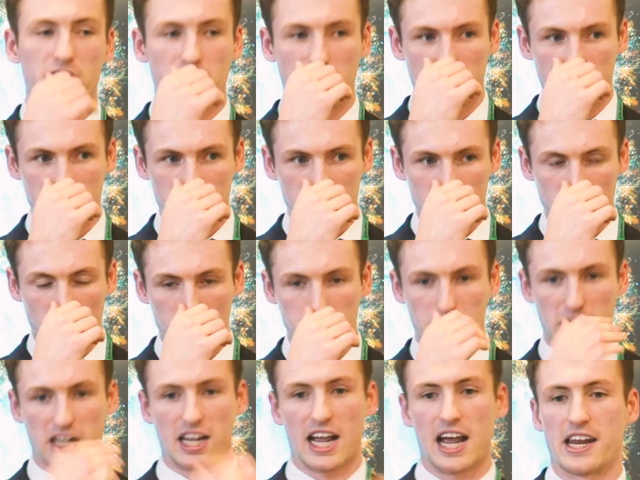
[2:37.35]
and it's not
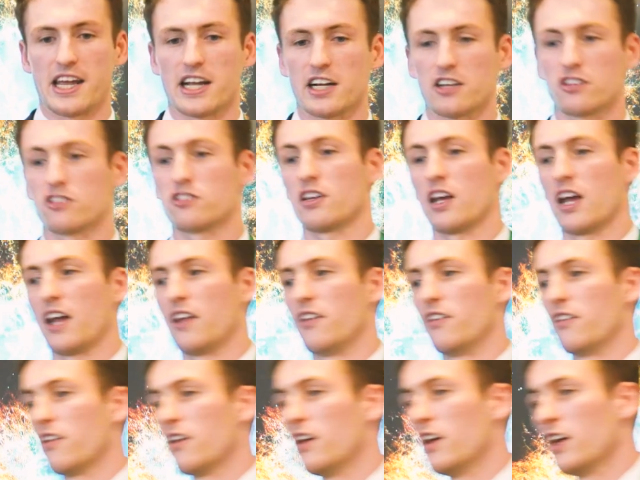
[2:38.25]
mechanics
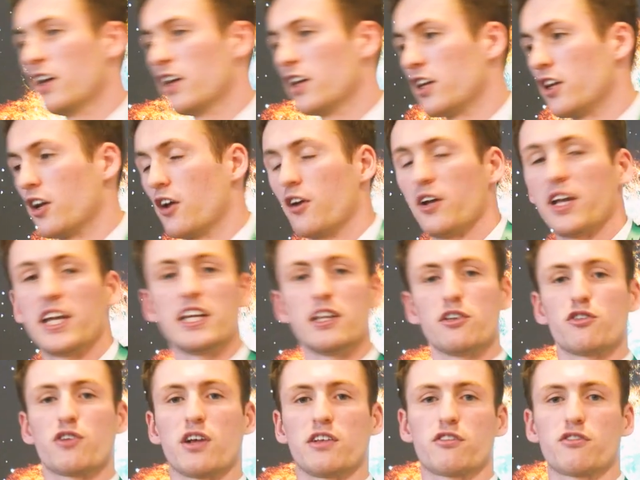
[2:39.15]
and you know,
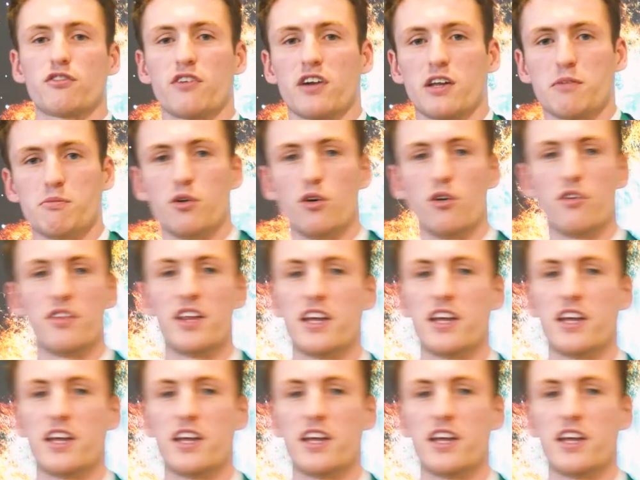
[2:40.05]
heat transfer anymore.